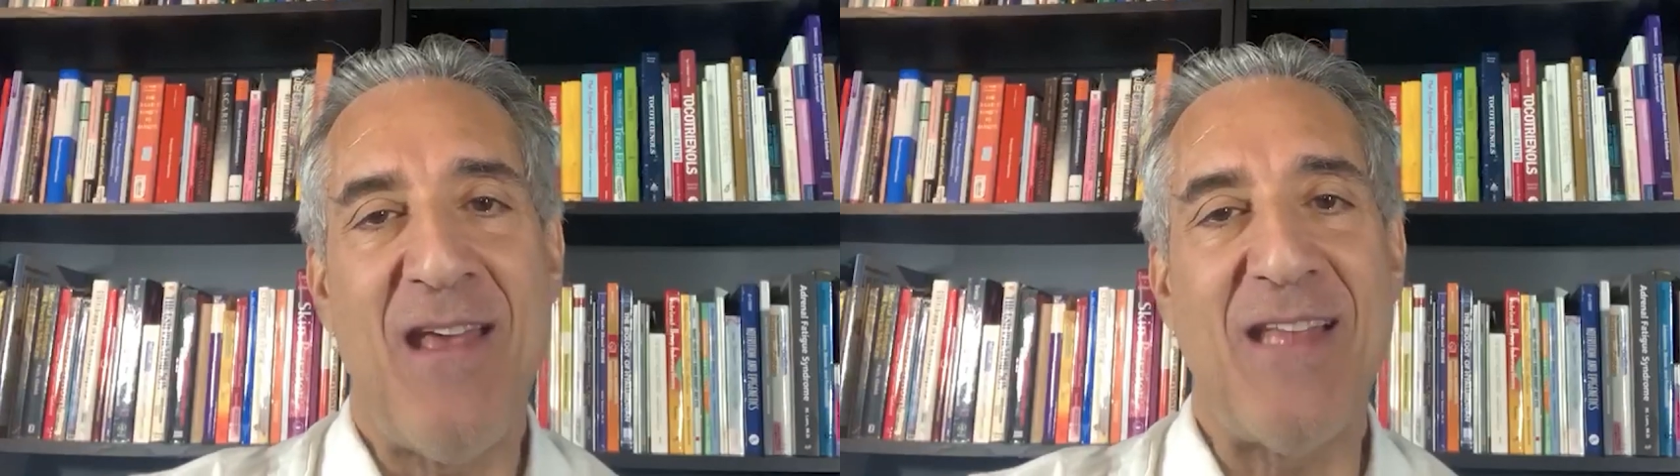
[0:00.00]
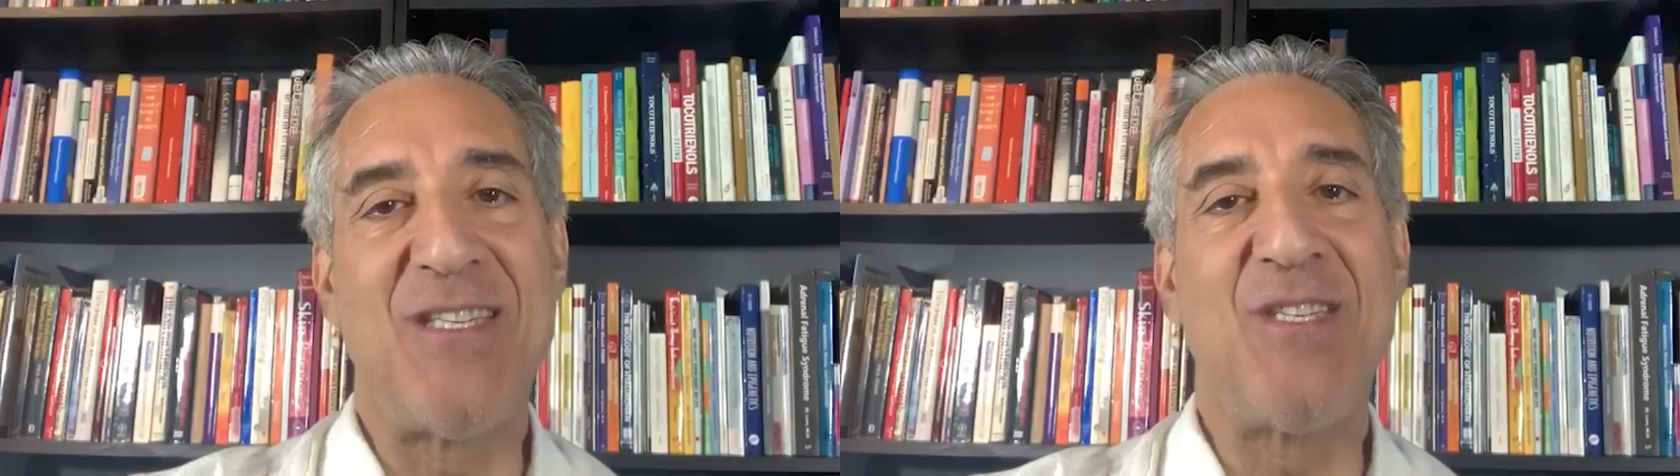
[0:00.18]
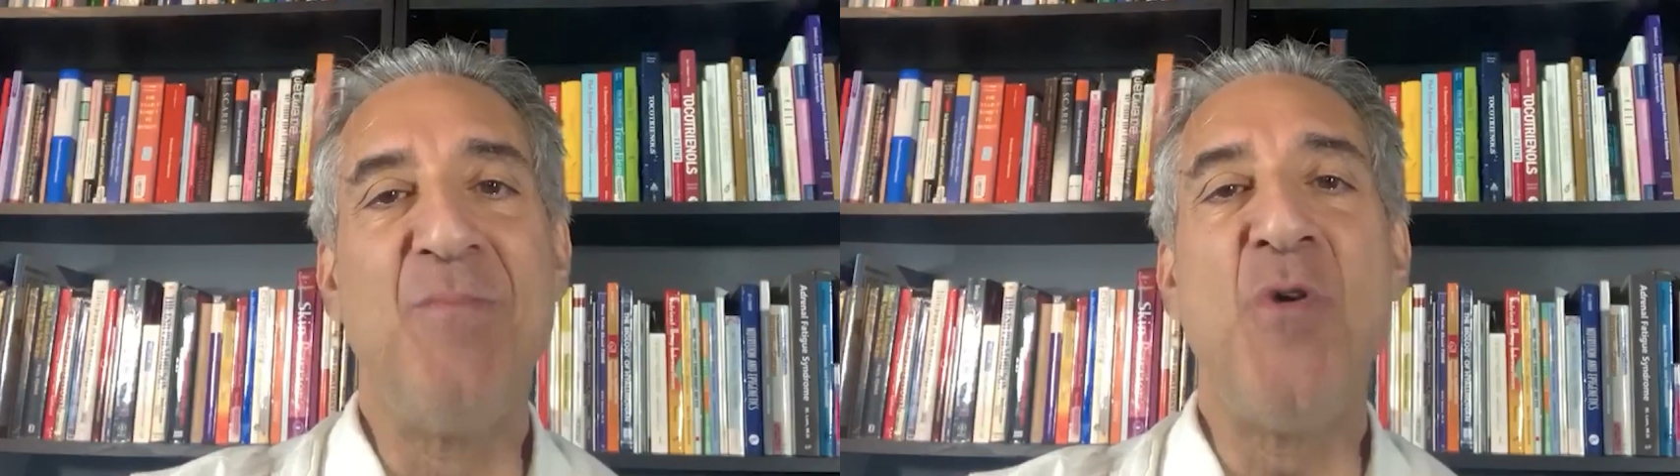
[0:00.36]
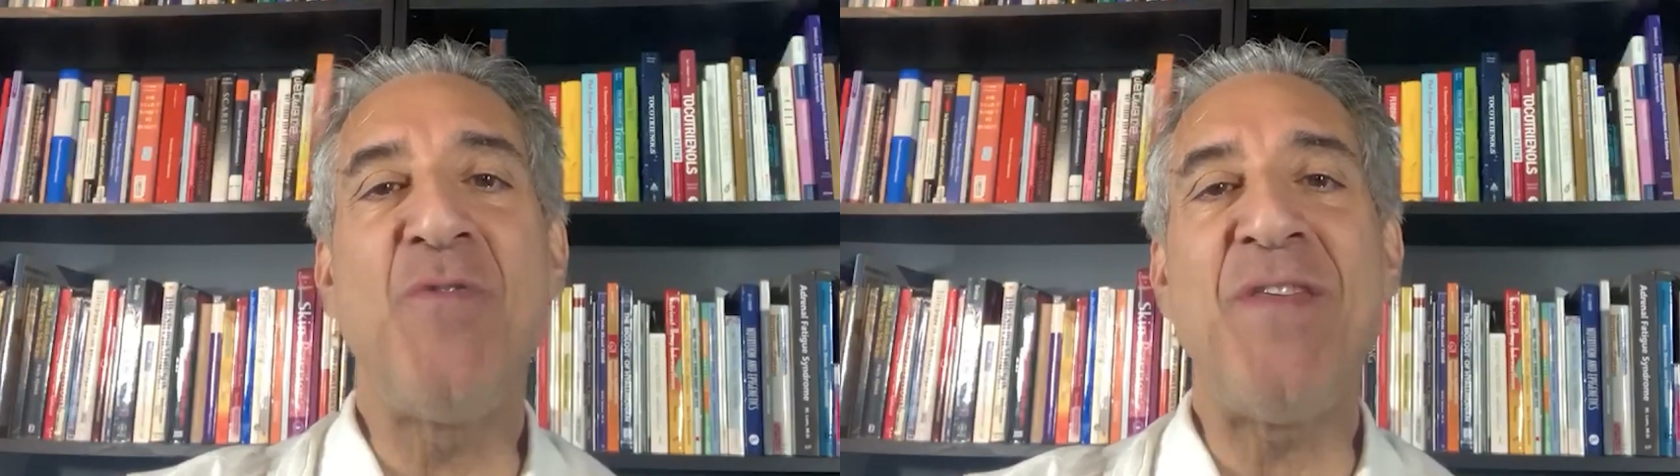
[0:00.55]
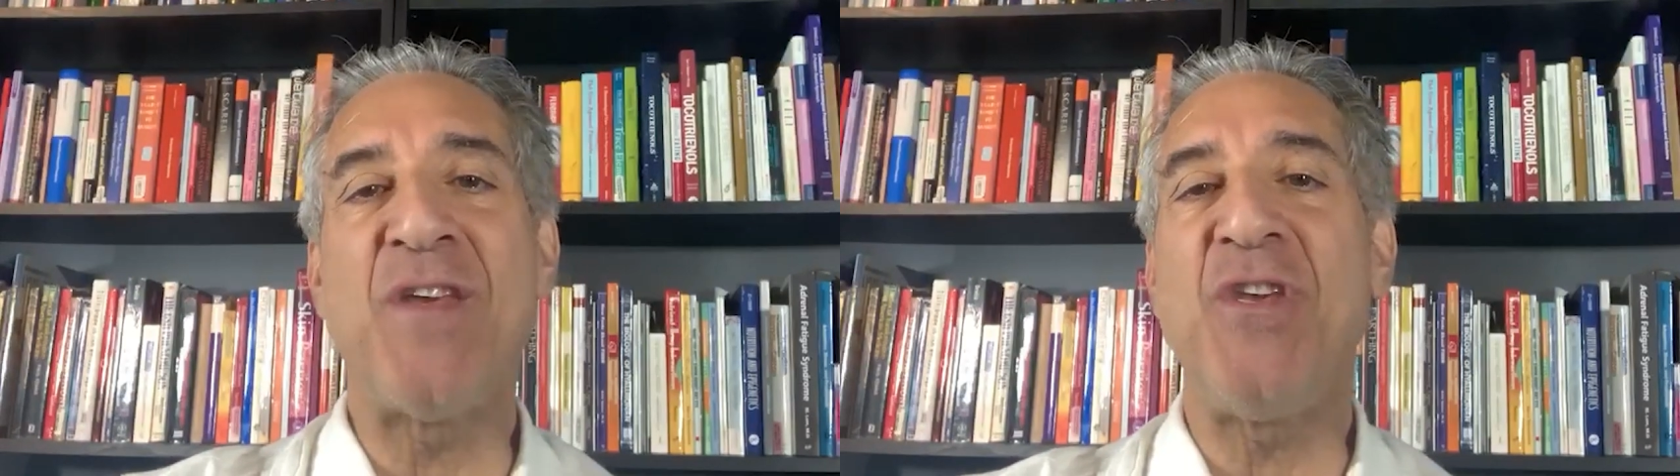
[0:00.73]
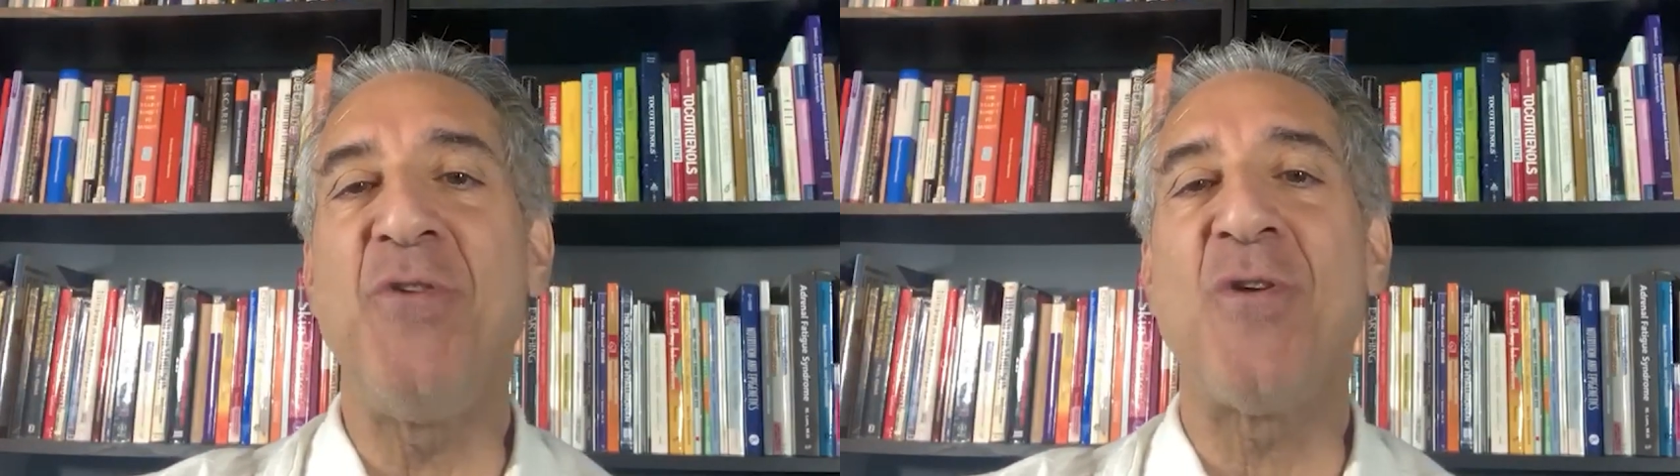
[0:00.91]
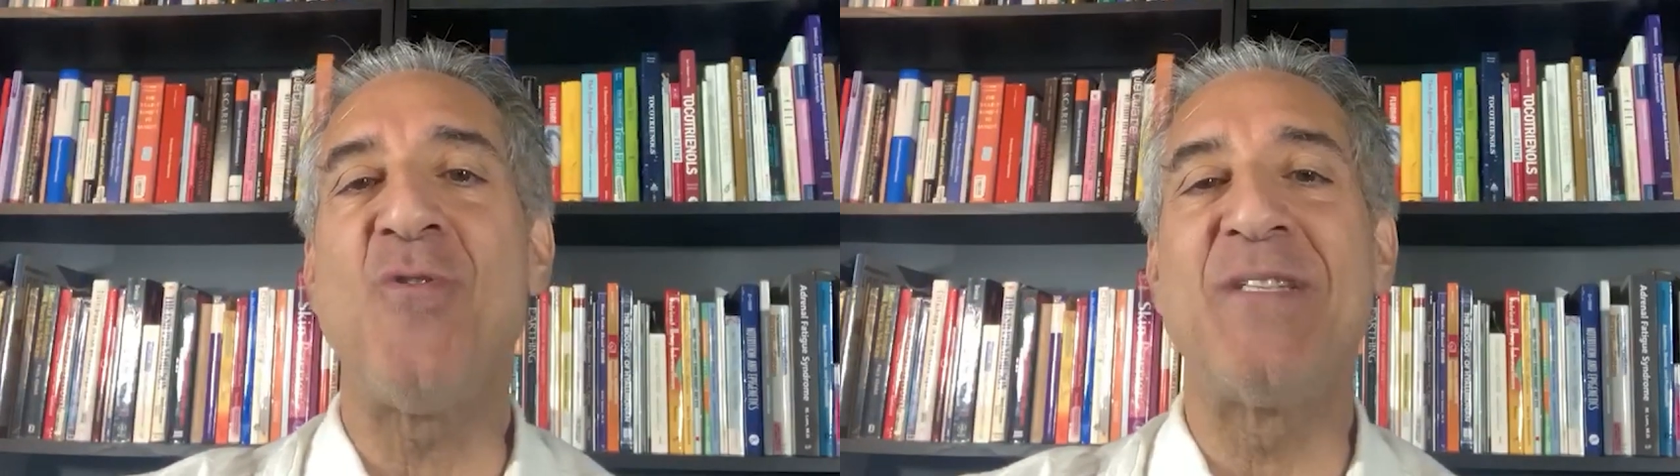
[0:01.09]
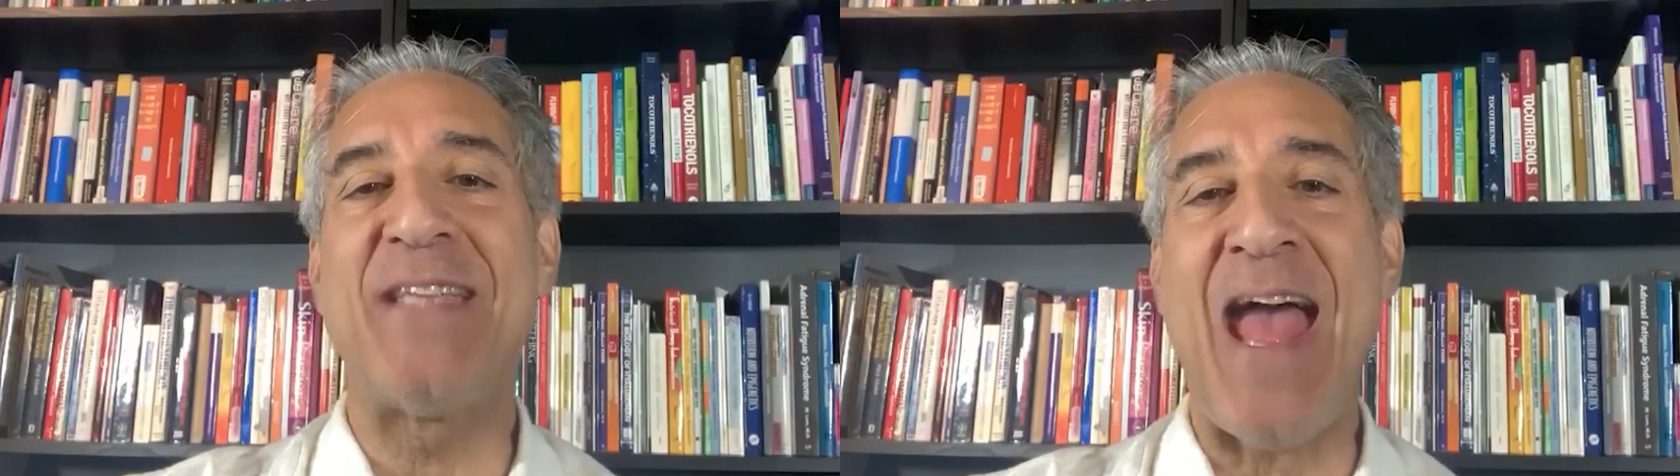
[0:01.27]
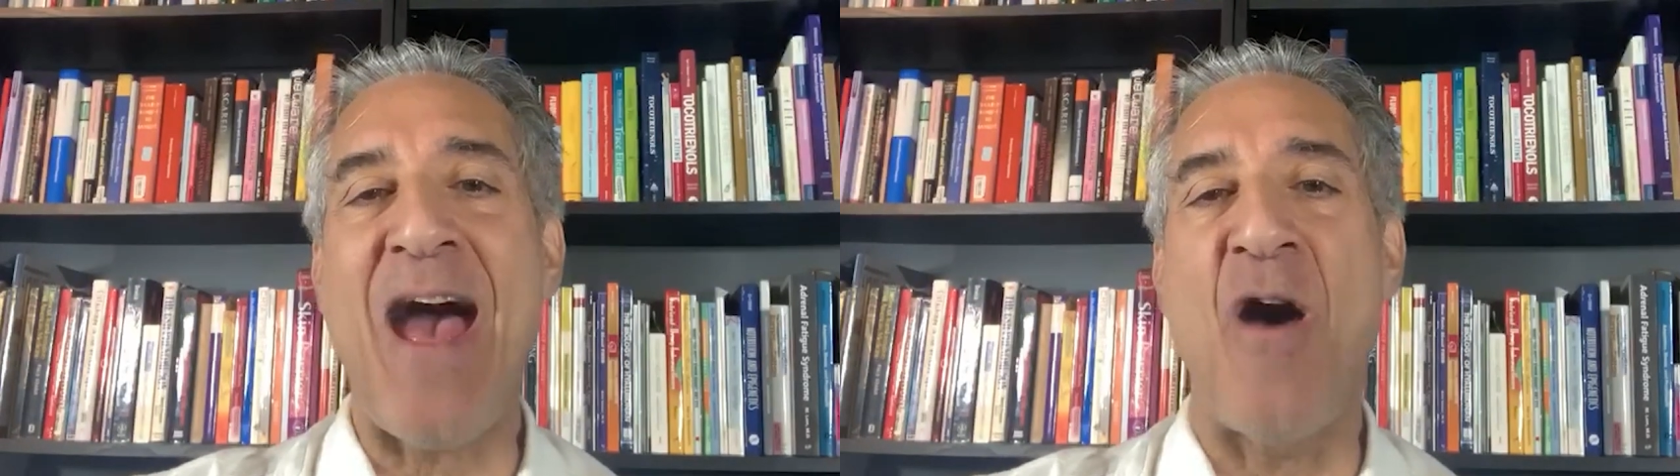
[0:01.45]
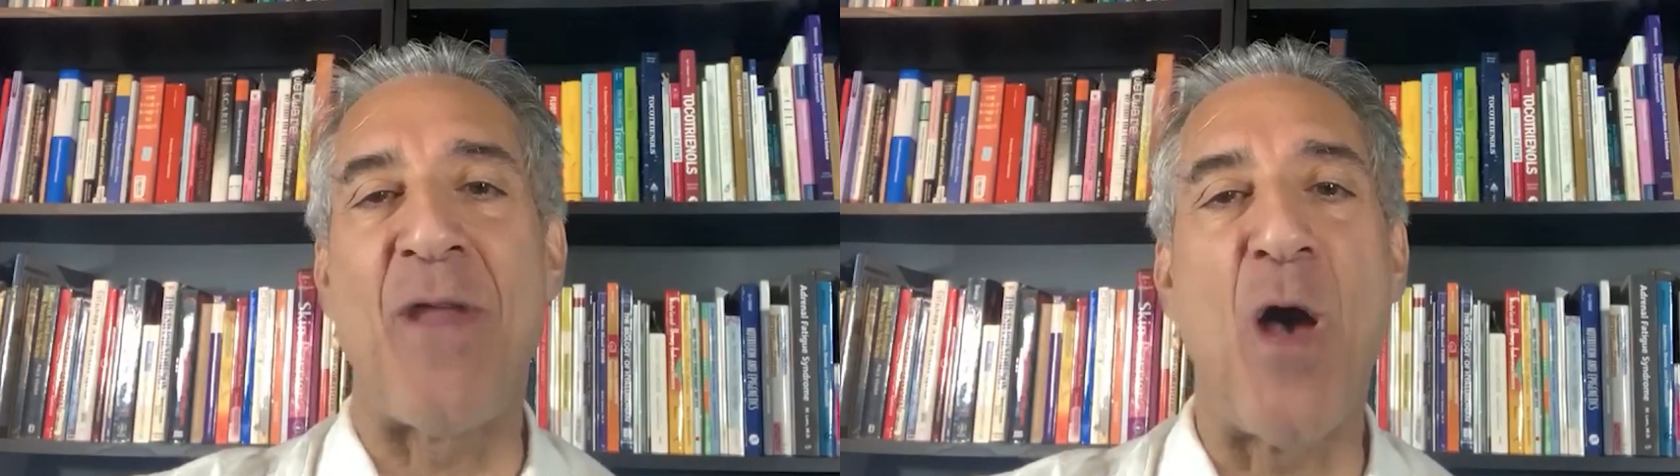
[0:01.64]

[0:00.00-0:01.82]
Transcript: and smoothing the cuticles down,